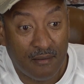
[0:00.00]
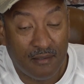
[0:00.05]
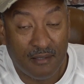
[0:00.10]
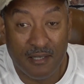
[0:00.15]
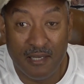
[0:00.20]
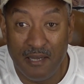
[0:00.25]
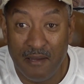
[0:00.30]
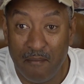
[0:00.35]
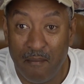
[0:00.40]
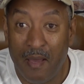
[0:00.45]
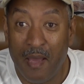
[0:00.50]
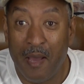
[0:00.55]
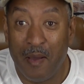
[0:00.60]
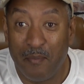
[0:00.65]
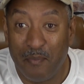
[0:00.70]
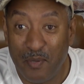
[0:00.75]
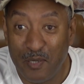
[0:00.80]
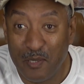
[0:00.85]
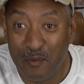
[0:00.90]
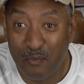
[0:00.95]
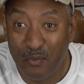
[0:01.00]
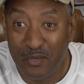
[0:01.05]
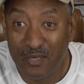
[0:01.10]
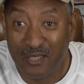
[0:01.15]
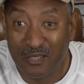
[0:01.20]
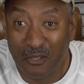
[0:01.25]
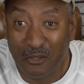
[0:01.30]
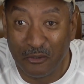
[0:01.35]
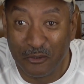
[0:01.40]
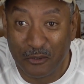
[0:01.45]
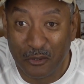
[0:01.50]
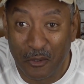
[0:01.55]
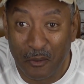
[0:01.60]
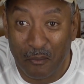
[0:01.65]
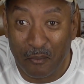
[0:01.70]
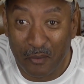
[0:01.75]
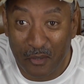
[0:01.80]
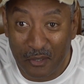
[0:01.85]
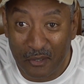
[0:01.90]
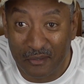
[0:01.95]
in my opinion pretty close to a
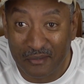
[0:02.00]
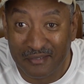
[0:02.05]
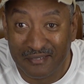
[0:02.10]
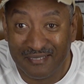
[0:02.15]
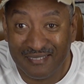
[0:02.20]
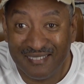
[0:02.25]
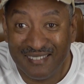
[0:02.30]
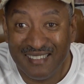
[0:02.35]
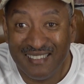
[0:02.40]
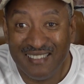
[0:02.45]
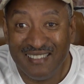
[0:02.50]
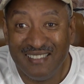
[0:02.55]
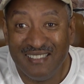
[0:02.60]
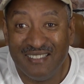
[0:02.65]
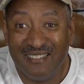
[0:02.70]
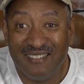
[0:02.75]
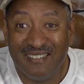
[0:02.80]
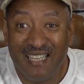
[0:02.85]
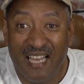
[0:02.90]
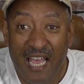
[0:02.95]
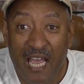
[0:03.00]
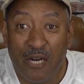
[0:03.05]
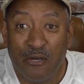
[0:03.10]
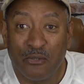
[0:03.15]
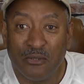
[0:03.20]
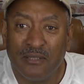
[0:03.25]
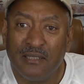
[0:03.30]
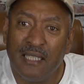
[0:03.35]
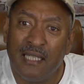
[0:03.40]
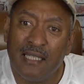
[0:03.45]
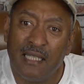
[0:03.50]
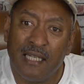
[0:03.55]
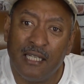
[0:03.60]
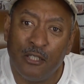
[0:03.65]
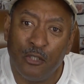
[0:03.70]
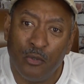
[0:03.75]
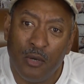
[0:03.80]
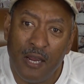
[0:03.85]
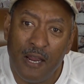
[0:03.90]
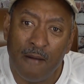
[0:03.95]
miracle, you know, the accuracy that they
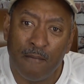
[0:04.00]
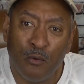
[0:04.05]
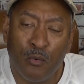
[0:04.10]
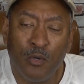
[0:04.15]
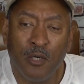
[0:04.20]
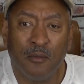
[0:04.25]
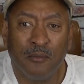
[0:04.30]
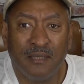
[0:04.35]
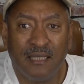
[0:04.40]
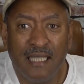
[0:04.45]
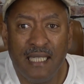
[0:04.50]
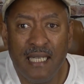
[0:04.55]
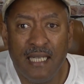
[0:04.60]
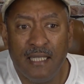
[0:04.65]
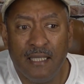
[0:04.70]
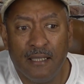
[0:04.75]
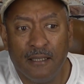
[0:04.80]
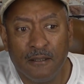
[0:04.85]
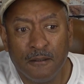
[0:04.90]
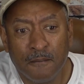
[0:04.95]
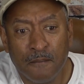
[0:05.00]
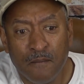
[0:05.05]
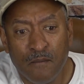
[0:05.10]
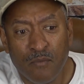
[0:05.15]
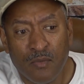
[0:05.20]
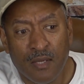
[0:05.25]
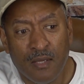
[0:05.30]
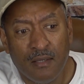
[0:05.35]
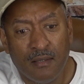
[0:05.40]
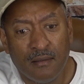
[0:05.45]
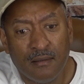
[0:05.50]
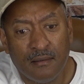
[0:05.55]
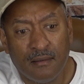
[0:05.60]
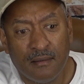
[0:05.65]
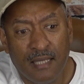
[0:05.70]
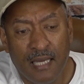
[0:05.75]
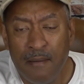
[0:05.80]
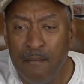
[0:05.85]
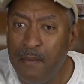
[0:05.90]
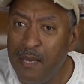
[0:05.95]
do have. But what I'm saying is
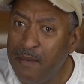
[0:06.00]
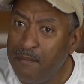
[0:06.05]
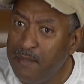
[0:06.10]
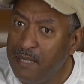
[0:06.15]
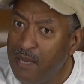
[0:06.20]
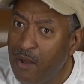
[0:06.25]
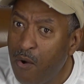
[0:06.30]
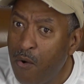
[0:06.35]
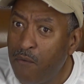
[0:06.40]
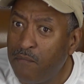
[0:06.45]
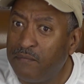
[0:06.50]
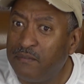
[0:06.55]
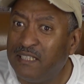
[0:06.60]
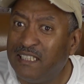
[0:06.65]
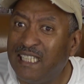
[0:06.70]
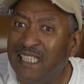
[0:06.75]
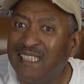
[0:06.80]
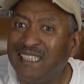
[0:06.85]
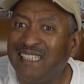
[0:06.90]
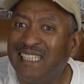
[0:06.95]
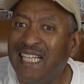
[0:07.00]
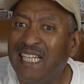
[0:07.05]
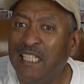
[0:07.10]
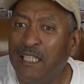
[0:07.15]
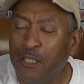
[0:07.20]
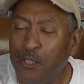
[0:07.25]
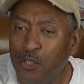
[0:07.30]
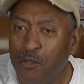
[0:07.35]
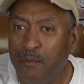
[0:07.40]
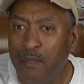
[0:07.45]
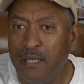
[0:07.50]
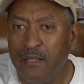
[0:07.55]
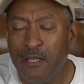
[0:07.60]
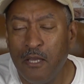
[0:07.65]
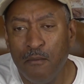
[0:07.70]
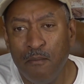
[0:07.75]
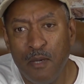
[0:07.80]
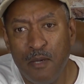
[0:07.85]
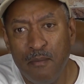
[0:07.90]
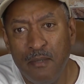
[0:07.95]
they may be off just a little bit.
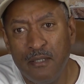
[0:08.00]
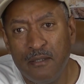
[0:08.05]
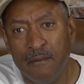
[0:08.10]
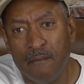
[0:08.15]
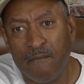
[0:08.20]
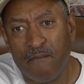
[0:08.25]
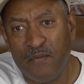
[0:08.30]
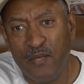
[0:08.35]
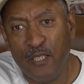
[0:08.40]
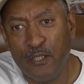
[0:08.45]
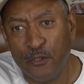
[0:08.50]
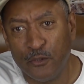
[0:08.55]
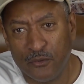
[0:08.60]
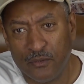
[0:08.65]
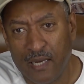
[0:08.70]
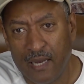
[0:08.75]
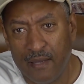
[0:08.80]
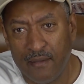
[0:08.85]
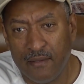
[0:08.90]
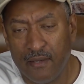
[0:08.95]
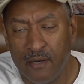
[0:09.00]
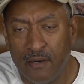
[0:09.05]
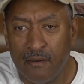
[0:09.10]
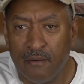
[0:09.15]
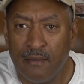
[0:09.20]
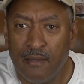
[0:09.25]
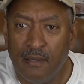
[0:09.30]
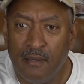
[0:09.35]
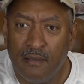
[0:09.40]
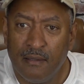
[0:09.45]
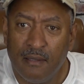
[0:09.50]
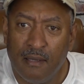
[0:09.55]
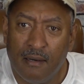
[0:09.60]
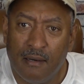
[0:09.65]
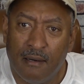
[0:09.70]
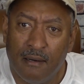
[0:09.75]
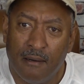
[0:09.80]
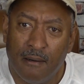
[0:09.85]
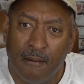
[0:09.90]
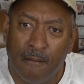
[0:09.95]
There may be some features out there
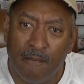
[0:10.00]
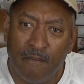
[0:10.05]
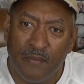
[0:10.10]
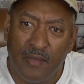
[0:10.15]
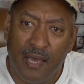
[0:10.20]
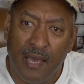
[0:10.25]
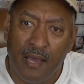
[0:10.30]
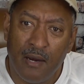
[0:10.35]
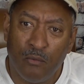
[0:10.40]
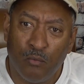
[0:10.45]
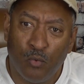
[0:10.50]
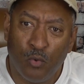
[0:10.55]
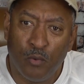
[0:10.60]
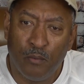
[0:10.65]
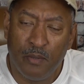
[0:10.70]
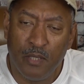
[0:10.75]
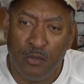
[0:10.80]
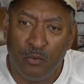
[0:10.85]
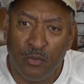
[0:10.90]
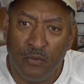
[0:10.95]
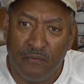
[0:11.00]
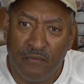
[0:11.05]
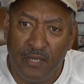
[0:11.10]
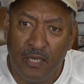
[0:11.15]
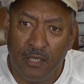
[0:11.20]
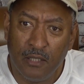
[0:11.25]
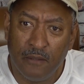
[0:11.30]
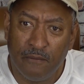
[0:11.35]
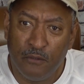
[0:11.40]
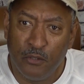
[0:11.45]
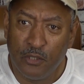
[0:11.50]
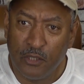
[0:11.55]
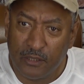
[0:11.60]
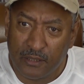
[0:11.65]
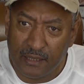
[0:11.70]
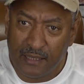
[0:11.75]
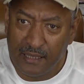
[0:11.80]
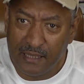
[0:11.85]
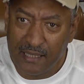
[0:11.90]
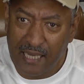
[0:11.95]
that will be revealed if you
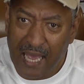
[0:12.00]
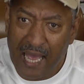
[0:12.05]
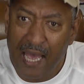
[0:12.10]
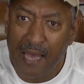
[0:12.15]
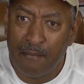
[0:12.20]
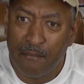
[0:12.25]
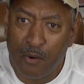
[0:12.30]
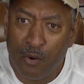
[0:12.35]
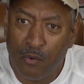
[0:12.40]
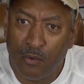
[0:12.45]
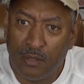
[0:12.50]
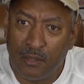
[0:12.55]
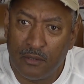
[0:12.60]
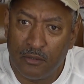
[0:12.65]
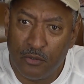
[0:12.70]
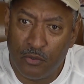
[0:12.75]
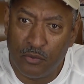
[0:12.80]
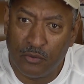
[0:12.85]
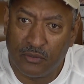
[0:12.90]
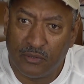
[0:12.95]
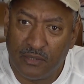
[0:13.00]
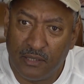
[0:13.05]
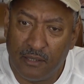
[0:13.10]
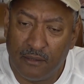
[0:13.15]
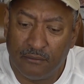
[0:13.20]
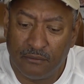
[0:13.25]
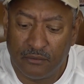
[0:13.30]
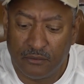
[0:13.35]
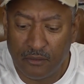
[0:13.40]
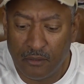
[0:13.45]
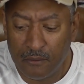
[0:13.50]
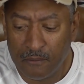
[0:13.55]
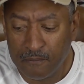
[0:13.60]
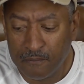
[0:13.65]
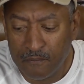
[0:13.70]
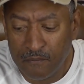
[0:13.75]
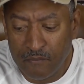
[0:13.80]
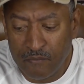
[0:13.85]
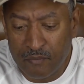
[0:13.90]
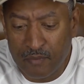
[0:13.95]
just can eyeball it yourself. So
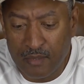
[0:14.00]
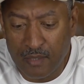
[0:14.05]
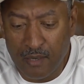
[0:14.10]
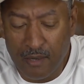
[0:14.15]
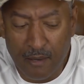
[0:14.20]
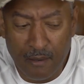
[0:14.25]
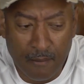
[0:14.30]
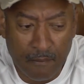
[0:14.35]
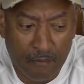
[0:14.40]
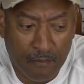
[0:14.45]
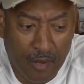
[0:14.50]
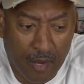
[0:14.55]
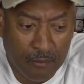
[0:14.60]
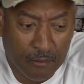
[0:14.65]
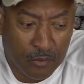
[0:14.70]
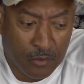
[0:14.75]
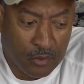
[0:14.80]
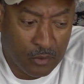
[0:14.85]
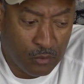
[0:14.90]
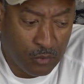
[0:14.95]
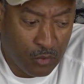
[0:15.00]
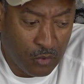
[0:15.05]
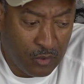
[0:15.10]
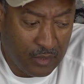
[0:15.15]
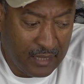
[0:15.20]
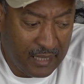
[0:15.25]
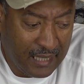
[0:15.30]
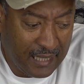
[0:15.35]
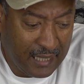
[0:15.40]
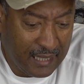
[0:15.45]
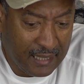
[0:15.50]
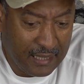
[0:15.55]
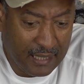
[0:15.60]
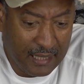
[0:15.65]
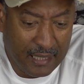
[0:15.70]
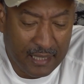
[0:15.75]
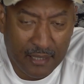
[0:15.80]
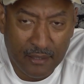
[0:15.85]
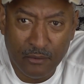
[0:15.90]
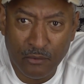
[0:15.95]
I'm going to go ahead
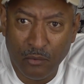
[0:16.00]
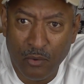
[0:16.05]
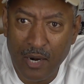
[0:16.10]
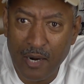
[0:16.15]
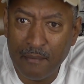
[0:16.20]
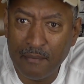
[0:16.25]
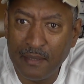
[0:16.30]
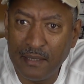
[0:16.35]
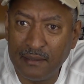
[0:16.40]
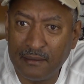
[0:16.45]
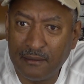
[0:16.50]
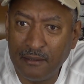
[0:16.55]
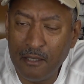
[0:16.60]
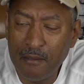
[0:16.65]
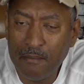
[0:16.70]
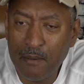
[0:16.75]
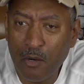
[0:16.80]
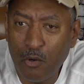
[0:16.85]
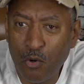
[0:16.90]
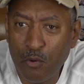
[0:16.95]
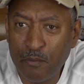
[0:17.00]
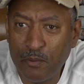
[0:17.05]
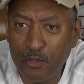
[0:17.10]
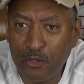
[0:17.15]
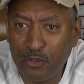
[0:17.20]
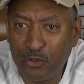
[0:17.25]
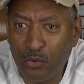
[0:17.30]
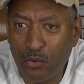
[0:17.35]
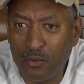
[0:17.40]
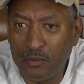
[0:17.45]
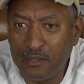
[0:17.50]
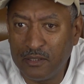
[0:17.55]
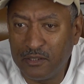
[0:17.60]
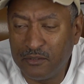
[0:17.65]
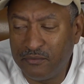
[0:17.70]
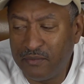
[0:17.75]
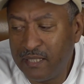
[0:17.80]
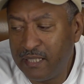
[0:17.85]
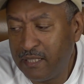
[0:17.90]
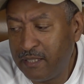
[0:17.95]
and wrap this up. I hope you enjoyed this
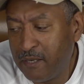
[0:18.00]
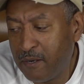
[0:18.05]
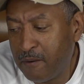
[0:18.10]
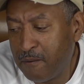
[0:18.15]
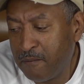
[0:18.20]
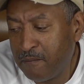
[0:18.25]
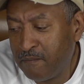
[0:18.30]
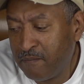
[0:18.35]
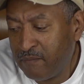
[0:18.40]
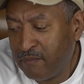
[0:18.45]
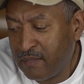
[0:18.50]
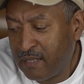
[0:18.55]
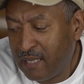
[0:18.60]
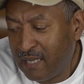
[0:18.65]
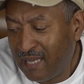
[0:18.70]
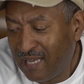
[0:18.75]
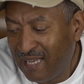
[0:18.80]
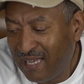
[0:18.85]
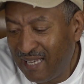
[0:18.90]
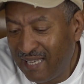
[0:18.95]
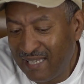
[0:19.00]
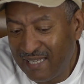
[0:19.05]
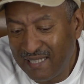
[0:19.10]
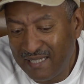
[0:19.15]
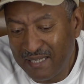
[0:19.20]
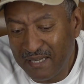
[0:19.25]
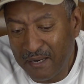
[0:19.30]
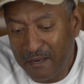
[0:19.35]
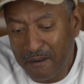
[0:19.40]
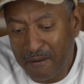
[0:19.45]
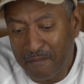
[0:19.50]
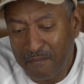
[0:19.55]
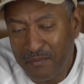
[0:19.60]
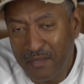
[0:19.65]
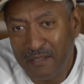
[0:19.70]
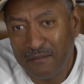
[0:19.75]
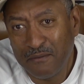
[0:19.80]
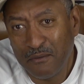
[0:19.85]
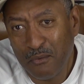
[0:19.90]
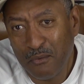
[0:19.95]
video, and thanks for